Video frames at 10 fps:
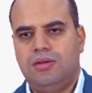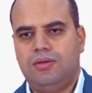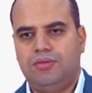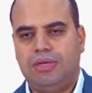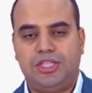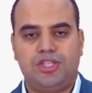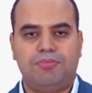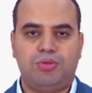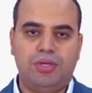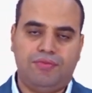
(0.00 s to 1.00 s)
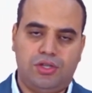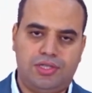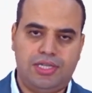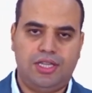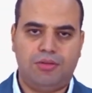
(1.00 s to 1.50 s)
relationship between the
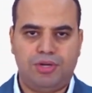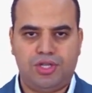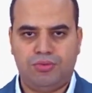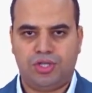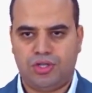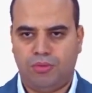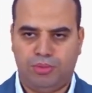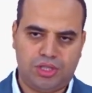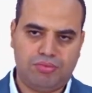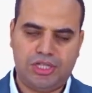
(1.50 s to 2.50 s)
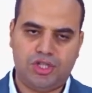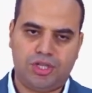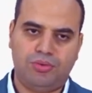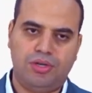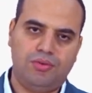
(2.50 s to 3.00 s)
velocity and the pressure, which is an opposite
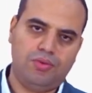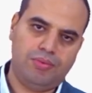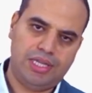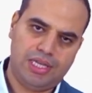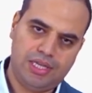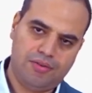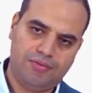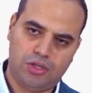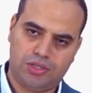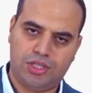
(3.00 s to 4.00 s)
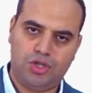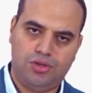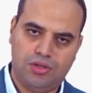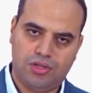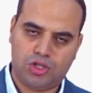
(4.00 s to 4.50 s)
relationship, when the velocity
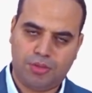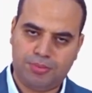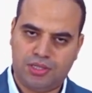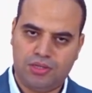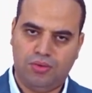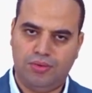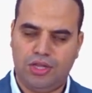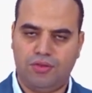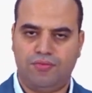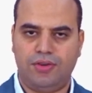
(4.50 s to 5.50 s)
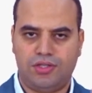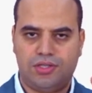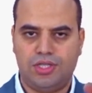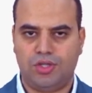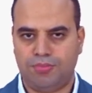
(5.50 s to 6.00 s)
stops or when the
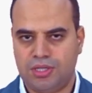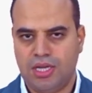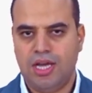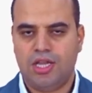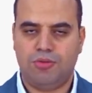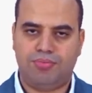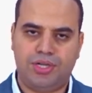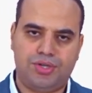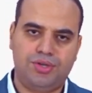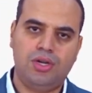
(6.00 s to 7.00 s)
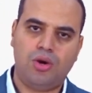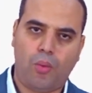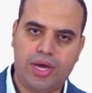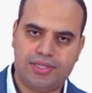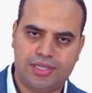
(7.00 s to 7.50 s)
velocity drops, the pressure
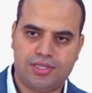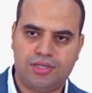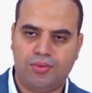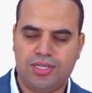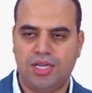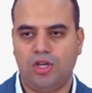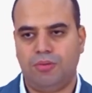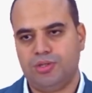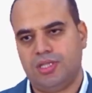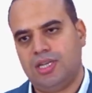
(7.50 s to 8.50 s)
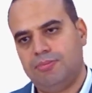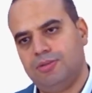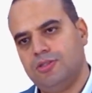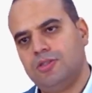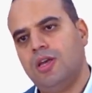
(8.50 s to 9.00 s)
rises, right? And the opposite
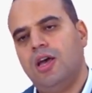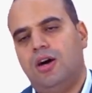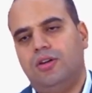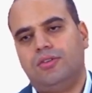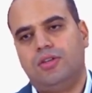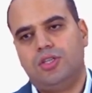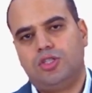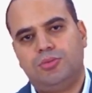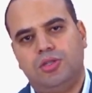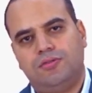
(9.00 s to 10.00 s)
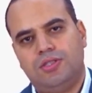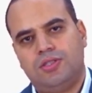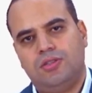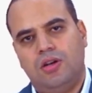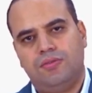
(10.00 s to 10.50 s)
happens on the top
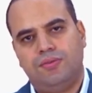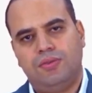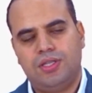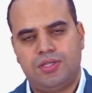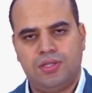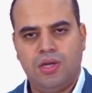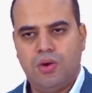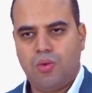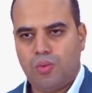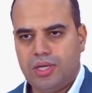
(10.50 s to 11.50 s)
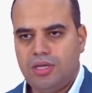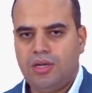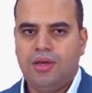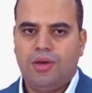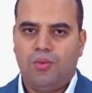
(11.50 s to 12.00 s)
surface of this wind,
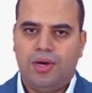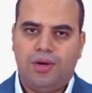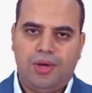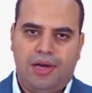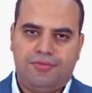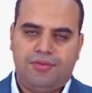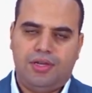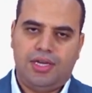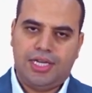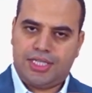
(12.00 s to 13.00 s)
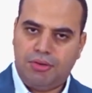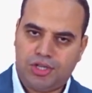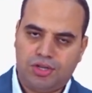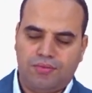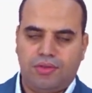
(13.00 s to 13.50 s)
where we have an
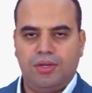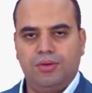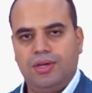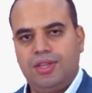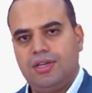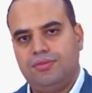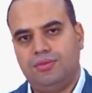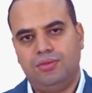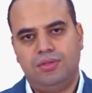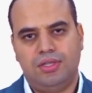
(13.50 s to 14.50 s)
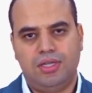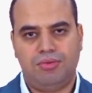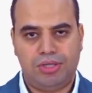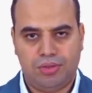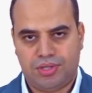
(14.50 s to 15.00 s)
acceleration of the flow and therefore a
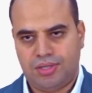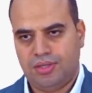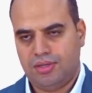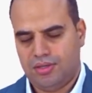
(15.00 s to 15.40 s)
reduced